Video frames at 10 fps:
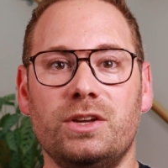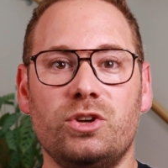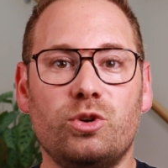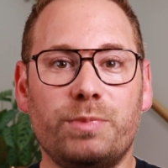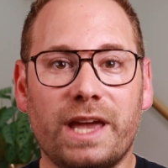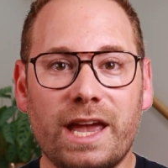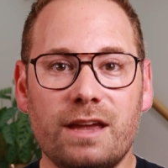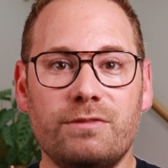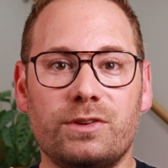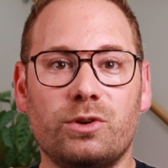who
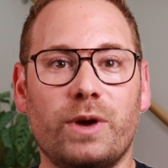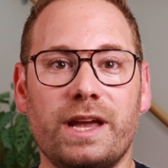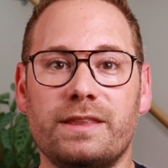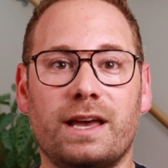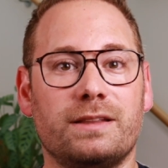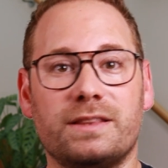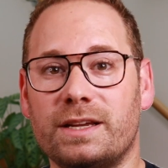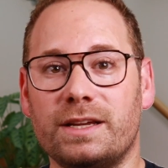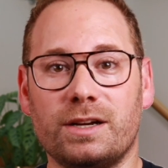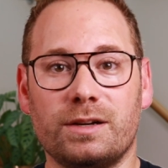behave in a way that
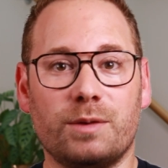they are